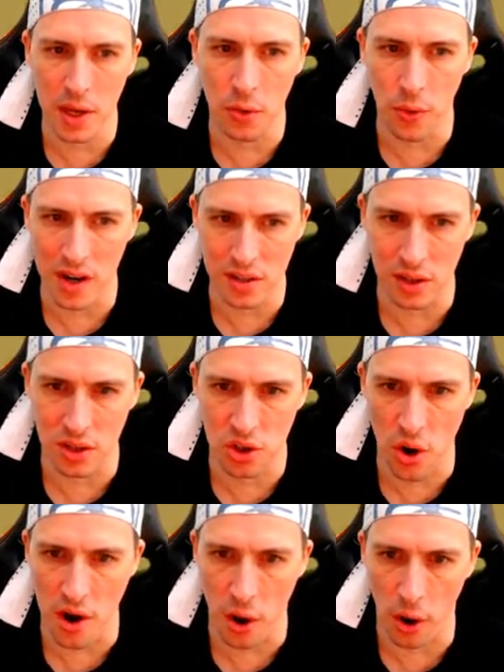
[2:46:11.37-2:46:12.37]
wrestler
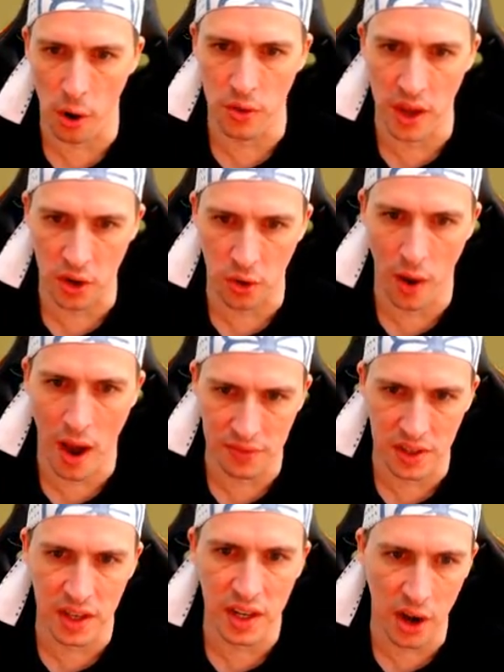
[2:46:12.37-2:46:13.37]
trying to hone their
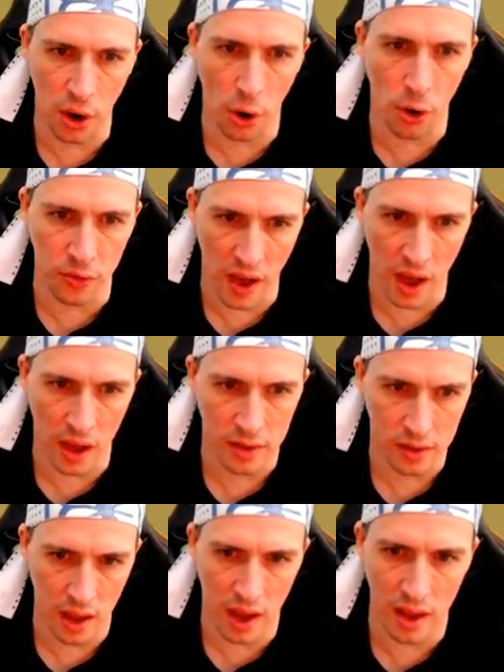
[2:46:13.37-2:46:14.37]
craft and get over,
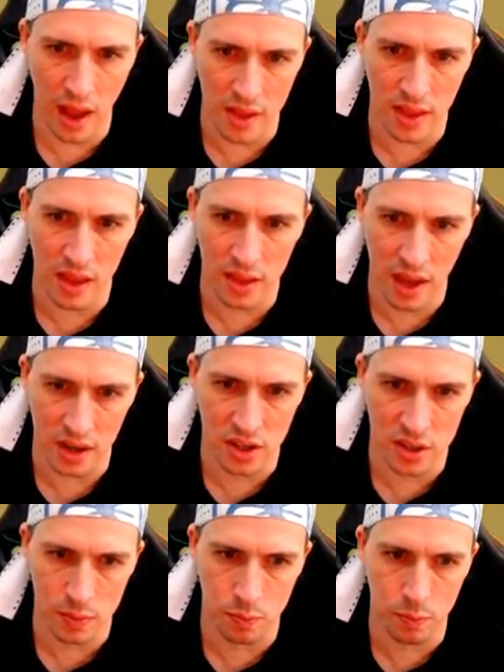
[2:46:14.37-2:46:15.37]
and then they're
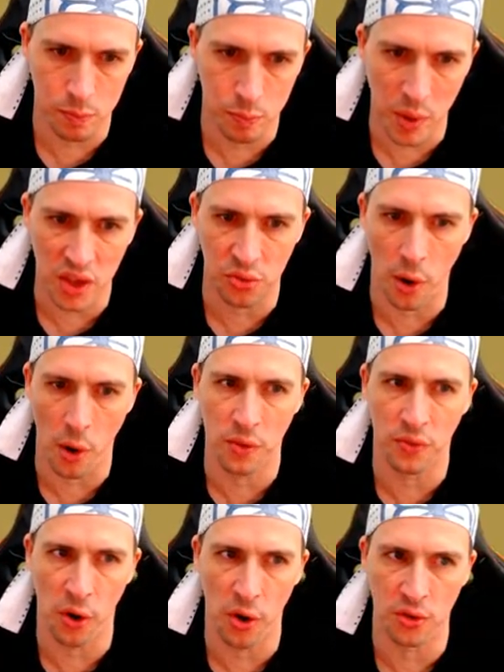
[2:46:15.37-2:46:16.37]
just being thrown
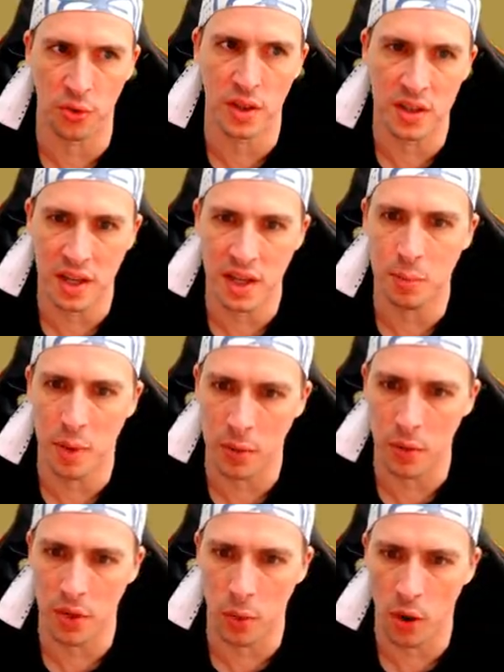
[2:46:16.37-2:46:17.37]
further in the deep
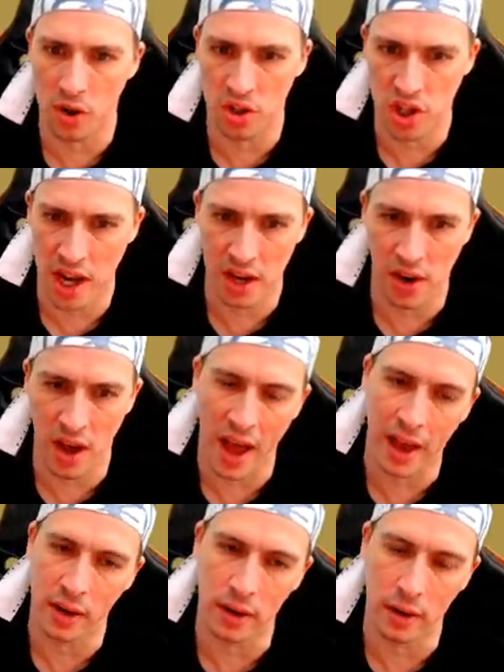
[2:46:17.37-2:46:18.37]
end with a what chant. I
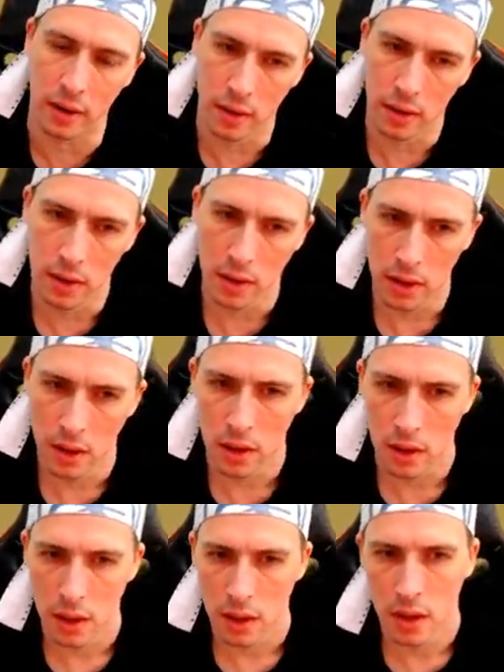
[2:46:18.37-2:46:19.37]
hate it.
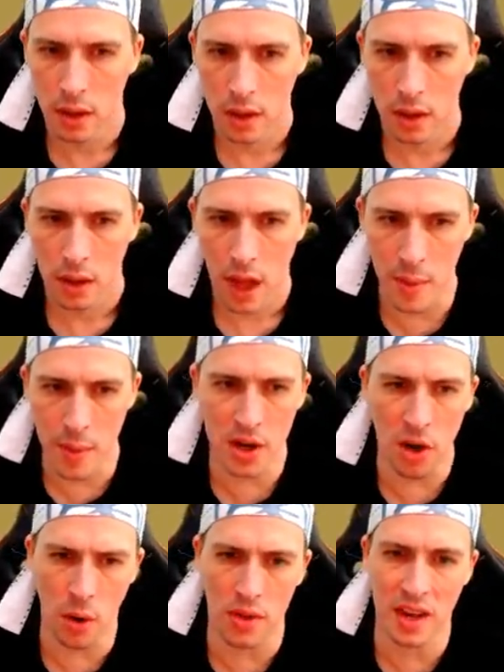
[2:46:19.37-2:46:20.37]
I mean,
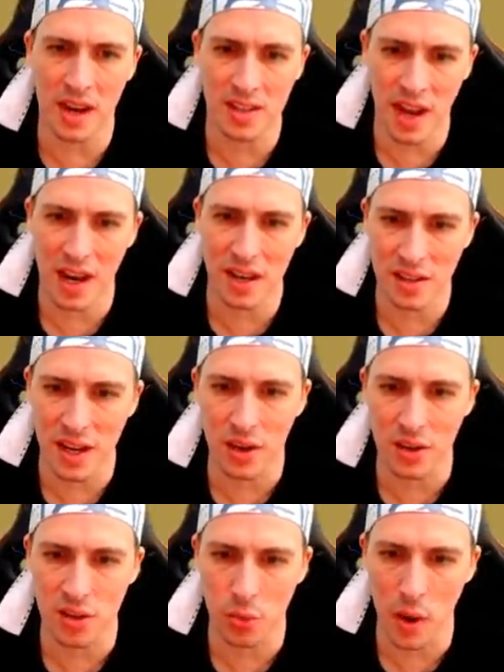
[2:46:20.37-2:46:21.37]
you know what they say, sink
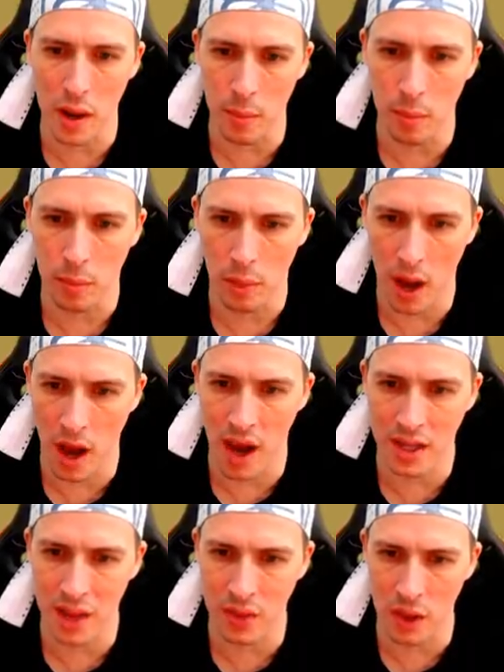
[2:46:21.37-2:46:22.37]
and swim. I
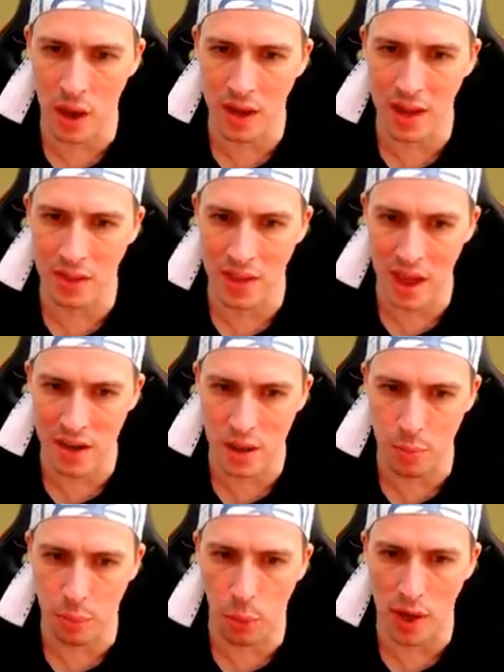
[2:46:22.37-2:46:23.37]
get that as
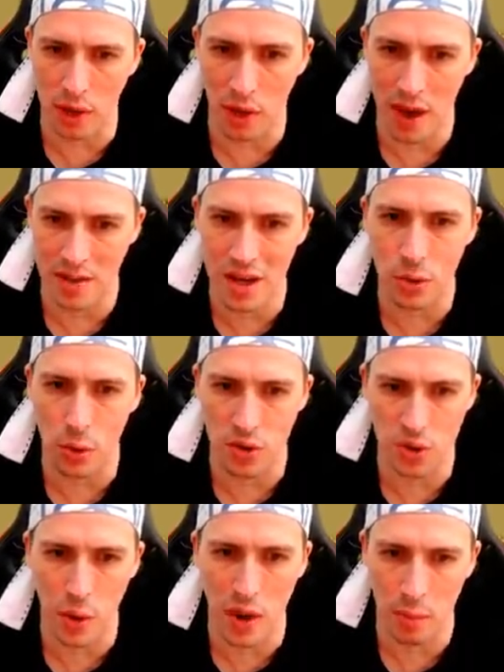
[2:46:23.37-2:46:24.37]
a point, like sink or
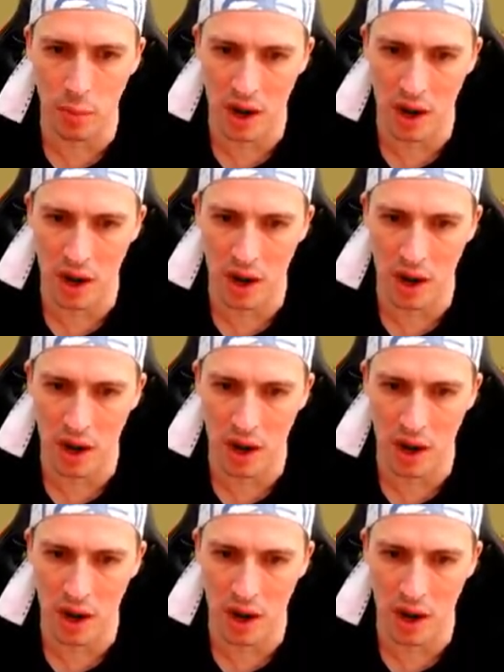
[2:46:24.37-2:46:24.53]
swim, but I